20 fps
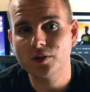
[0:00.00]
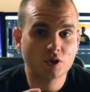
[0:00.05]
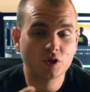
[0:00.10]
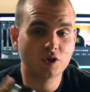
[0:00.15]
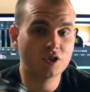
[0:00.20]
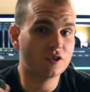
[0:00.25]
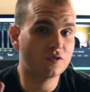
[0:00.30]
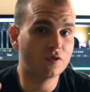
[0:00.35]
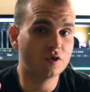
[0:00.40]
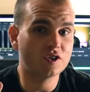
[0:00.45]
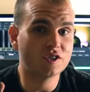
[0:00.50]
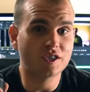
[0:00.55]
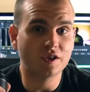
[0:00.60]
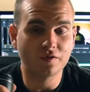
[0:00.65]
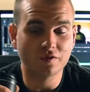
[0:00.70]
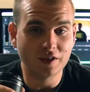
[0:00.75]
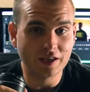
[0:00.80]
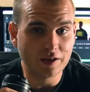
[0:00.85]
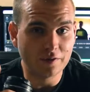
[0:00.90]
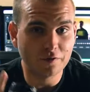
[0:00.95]
So the difference
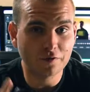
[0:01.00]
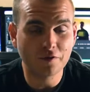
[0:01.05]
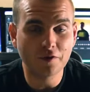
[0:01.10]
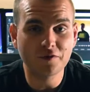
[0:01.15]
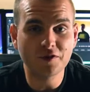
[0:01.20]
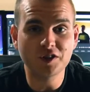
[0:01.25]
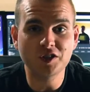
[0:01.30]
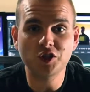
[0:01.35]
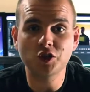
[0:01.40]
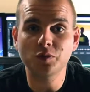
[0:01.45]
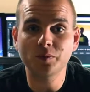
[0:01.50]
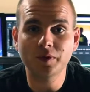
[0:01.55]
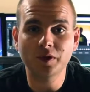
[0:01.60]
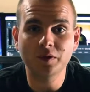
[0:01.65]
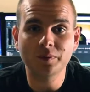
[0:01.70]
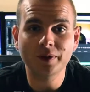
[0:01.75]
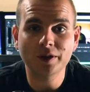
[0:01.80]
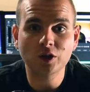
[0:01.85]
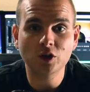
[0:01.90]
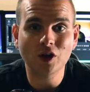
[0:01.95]
of the 52
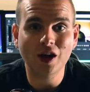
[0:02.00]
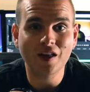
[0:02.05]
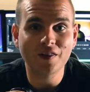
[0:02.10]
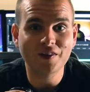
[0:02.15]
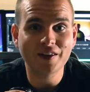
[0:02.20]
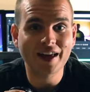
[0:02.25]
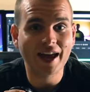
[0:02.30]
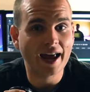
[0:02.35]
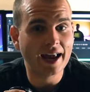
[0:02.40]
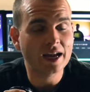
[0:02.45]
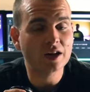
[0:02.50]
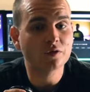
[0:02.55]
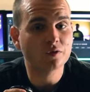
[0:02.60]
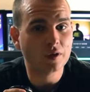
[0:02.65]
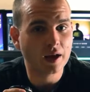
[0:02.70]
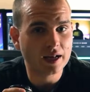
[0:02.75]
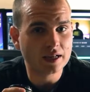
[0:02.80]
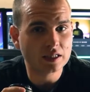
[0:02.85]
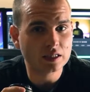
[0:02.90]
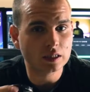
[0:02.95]
millimeter on the
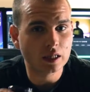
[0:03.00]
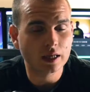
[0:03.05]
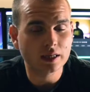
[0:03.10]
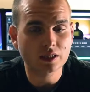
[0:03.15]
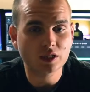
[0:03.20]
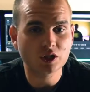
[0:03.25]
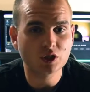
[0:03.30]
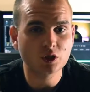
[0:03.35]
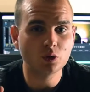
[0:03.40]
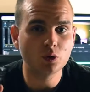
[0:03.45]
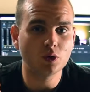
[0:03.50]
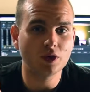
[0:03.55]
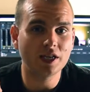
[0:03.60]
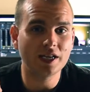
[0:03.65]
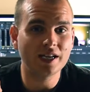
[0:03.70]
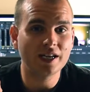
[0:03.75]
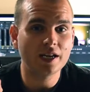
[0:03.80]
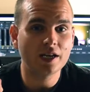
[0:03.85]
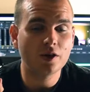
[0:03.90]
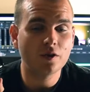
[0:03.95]
AF-S lens to
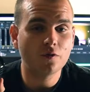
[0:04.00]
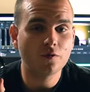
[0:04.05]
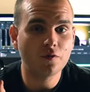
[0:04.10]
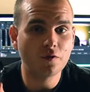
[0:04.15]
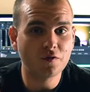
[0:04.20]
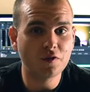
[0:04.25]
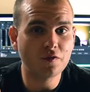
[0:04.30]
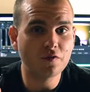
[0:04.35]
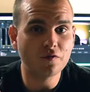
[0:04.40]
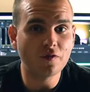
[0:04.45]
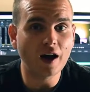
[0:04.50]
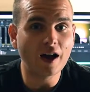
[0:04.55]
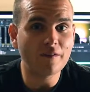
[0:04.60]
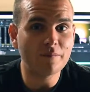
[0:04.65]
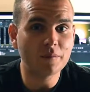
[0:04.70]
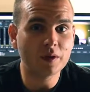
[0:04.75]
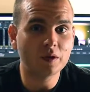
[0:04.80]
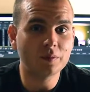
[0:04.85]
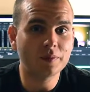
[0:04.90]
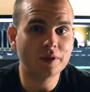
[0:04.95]
the
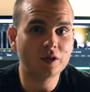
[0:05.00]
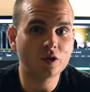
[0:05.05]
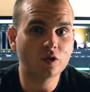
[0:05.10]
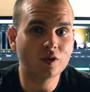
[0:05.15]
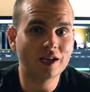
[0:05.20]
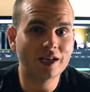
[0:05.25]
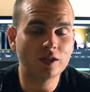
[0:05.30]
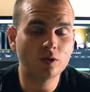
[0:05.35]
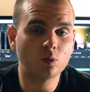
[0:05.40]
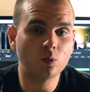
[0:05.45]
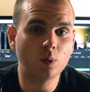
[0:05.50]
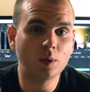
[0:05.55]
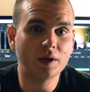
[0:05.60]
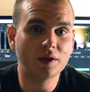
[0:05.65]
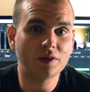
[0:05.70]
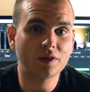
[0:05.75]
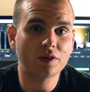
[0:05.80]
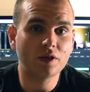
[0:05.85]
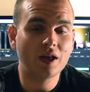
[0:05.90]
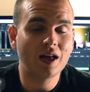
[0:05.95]
55 millimeter in
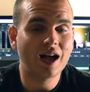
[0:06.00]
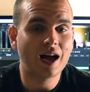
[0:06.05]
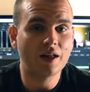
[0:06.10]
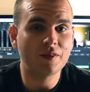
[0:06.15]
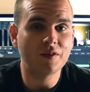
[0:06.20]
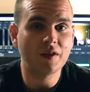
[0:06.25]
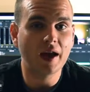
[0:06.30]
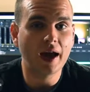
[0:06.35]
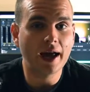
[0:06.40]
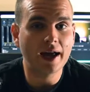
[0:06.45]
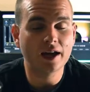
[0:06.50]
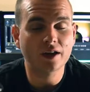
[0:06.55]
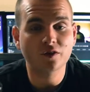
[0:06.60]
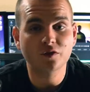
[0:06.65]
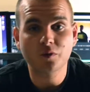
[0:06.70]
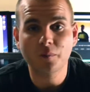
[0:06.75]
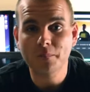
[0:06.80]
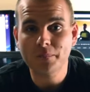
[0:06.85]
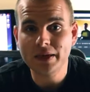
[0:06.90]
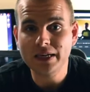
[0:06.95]
width on the
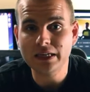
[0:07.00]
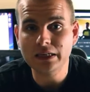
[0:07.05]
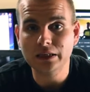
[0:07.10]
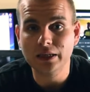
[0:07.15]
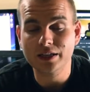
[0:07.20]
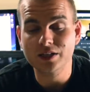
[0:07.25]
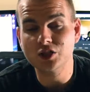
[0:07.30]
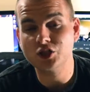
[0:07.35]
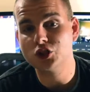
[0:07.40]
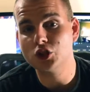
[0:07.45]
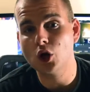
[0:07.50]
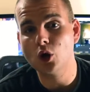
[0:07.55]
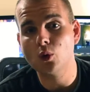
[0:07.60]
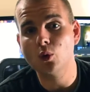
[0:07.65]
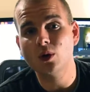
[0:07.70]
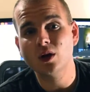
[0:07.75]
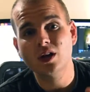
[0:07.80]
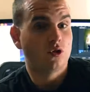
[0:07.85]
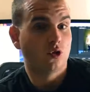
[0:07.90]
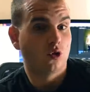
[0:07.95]
AF-P lens.
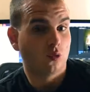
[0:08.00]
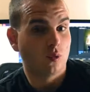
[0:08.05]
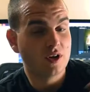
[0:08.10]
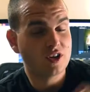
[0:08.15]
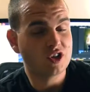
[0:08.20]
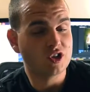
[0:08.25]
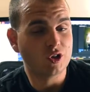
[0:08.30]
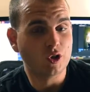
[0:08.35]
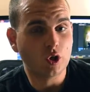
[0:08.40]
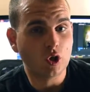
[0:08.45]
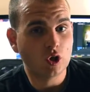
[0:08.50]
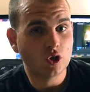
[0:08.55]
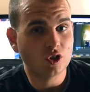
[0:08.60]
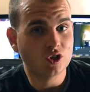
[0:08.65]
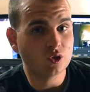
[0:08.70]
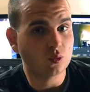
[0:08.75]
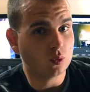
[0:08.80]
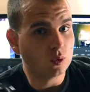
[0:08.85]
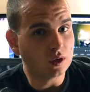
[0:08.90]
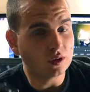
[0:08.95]
So your original
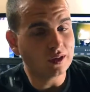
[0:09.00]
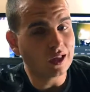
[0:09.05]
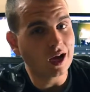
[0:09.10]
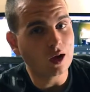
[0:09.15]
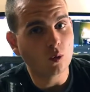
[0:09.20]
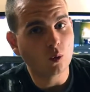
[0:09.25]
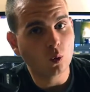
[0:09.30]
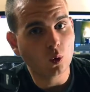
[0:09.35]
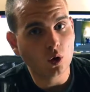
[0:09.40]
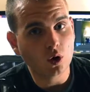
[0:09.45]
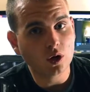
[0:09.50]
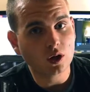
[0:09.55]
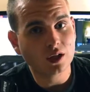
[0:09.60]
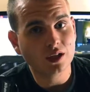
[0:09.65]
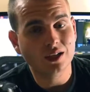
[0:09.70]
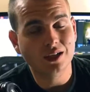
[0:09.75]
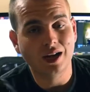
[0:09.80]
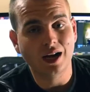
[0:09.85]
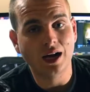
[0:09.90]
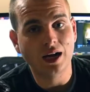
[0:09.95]
hoods will not work
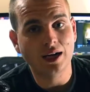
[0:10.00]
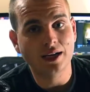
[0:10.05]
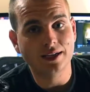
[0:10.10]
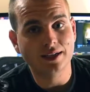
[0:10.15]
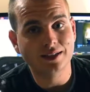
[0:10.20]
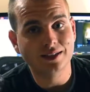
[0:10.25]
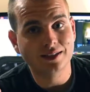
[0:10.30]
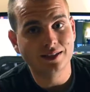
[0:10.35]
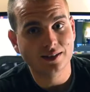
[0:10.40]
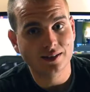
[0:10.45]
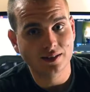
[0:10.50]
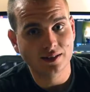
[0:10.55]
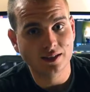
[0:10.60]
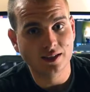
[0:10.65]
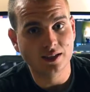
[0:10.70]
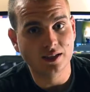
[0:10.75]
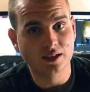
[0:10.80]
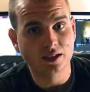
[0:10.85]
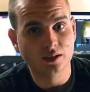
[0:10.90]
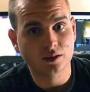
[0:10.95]
on
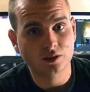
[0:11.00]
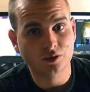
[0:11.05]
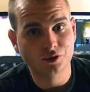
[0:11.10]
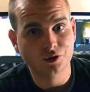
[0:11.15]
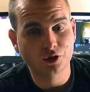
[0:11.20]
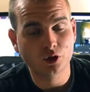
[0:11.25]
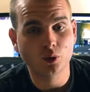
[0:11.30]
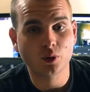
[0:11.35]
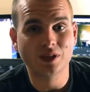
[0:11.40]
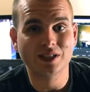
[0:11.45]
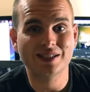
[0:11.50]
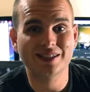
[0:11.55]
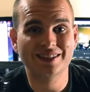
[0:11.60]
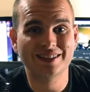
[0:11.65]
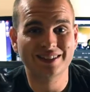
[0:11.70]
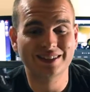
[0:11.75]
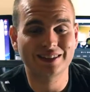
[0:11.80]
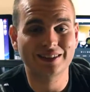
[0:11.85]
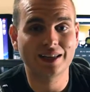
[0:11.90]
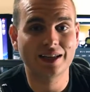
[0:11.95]
the
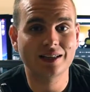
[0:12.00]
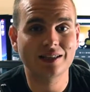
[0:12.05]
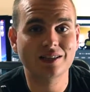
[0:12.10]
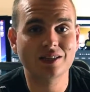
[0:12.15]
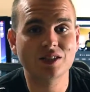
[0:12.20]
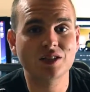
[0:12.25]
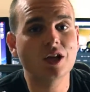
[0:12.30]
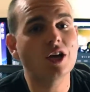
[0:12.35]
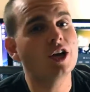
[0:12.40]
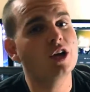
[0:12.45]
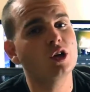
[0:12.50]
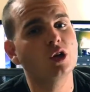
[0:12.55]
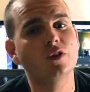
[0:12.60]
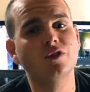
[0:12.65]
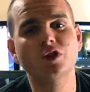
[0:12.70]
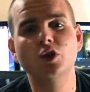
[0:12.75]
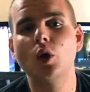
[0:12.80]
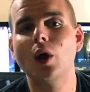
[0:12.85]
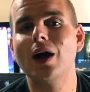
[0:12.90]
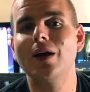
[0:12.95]
newest lens. You'll
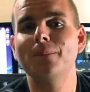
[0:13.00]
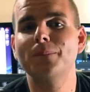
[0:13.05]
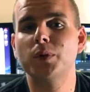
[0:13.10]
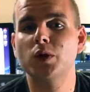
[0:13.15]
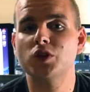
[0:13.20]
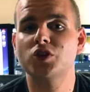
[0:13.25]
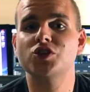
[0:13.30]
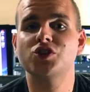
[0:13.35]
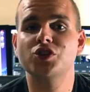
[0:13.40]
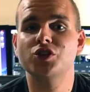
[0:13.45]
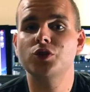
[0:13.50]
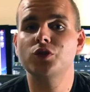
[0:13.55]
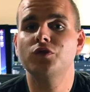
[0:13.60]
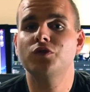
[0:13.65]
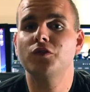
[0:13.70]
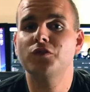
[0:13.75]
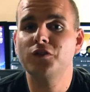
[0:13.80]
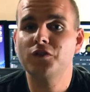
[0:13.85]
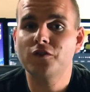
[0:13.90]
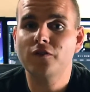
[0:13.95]
have to go out and purchase a new
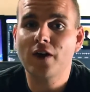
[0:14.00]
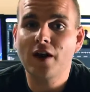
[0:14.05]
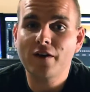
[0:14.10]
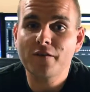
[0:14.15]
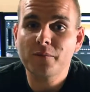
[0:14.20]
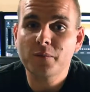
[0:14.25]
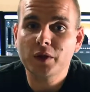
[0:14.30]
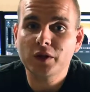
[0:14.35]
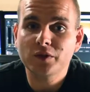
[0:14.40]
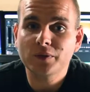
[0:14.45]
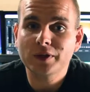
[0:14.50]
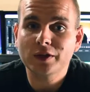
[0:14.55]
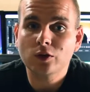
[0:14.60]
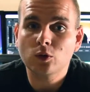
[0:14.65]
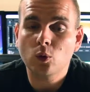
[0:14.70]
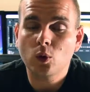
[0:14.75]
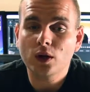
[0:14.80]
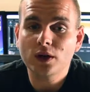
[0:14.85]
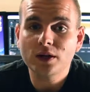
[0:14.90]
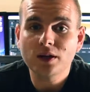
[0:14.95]
55 millimeter
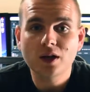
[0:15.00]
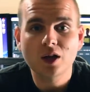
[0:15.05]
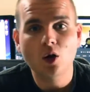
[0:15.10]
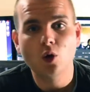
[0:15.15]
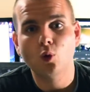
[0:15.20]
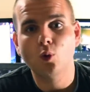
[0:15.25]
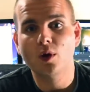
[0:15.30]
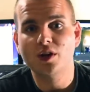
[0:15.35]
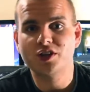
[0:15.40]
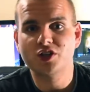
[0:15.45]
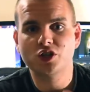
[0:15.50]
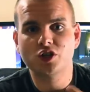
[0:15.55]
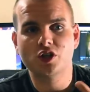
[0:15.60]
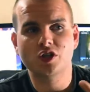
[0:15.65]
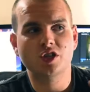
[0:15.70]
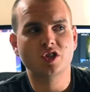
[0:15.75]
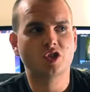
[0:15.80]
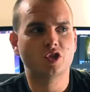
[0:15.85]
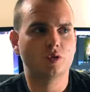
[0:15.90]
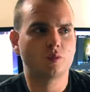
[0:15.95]
one, which
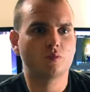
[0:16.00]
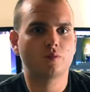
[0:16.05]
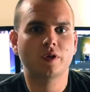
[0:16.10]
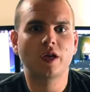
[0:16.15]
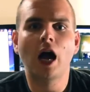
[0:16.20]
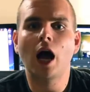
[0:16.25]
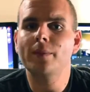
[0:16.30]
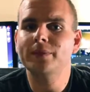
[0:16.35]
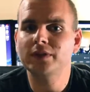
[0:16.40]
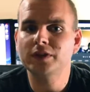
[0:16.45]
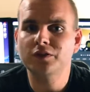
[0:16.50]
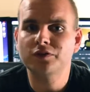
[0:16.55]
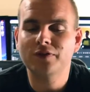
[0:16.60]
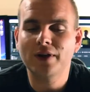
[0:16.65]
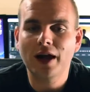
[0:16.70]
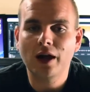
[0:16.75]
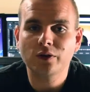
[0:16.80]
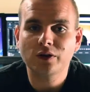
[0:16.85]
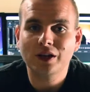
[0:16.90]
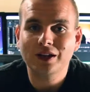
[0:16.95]
is commonly
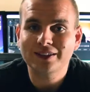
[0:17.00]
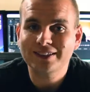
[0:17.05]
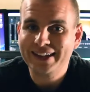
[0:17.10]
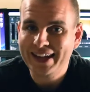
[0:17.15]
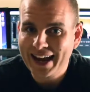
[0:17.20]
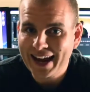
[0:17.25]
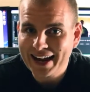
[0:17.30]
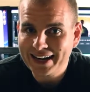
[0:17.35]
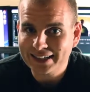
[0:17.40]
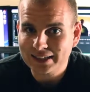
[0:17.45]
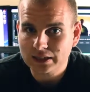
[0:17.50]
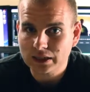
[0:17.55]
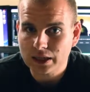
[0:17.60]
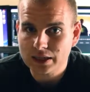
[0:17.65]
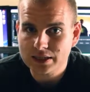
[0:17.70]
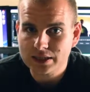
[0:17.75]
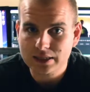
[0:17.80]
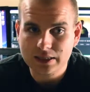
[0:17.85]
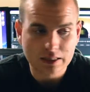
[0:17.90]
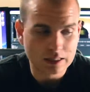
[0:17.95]
found on Canon
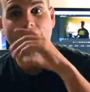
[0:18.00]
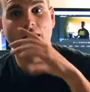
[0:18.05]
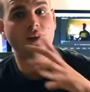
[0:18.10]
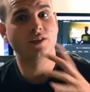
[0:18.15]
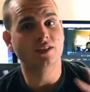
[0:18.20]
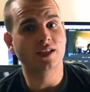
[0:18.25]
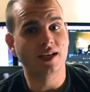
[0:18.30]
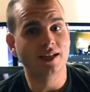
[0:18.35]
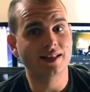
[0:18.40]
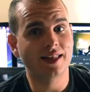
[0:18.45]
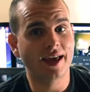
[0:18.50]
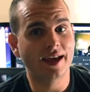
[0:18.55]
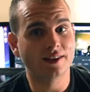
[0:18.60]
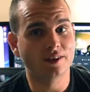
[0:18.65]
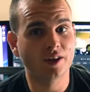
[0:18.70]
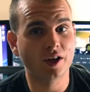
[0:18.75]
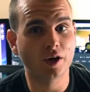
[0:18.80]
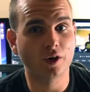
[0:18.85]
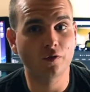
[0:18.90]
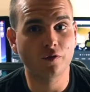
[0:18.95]
lenses. Outside
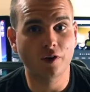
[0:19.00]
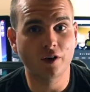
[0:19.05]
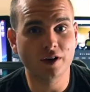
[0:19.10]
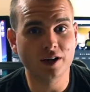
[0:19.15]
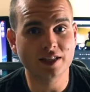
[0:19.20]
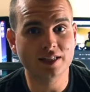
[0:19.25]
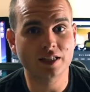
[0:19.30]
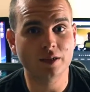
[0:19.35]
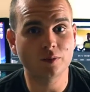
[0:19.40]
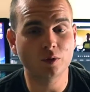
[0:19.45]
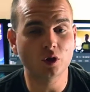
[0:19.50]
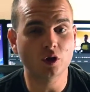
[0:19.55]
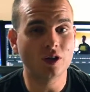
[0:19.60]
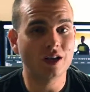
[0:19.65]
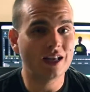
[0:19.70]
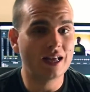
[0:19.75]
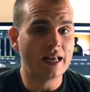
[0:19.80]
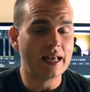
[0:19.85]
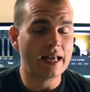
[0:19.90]
that, they are very similar.